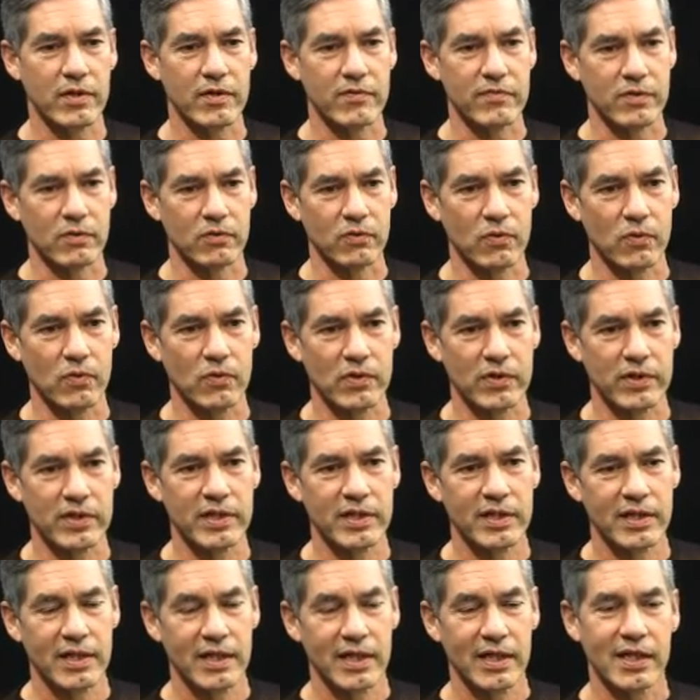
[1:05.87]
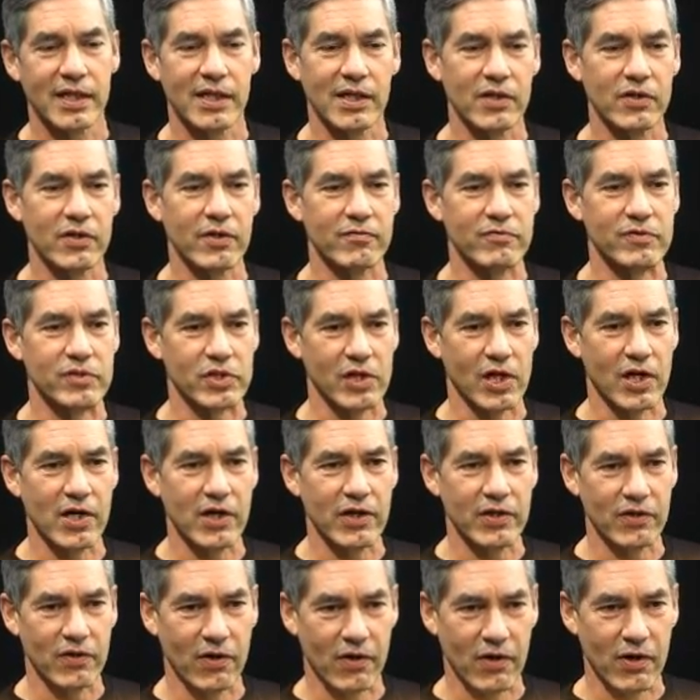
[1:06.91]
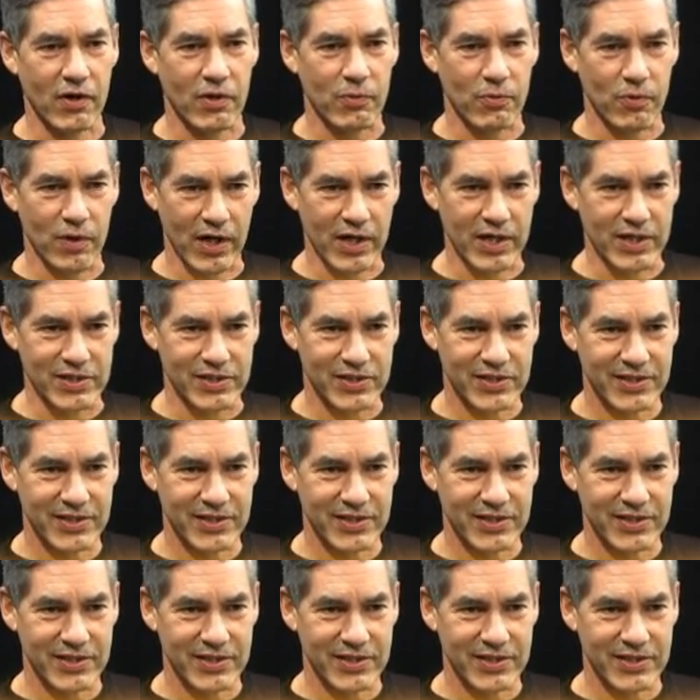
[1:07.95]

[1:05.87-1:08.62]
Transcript: of the Lord and of John R. Rice.